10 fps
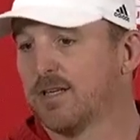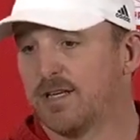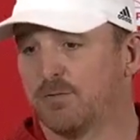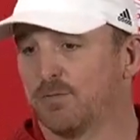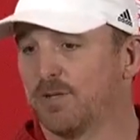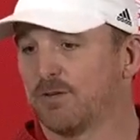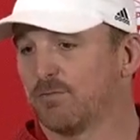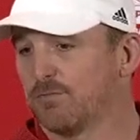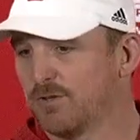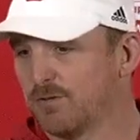he will be a
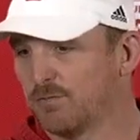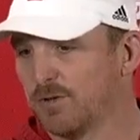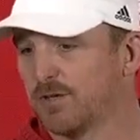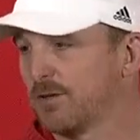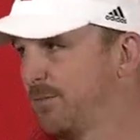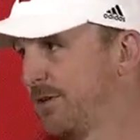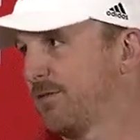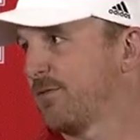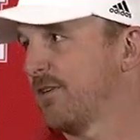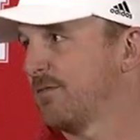you know a really good piece
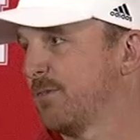for us.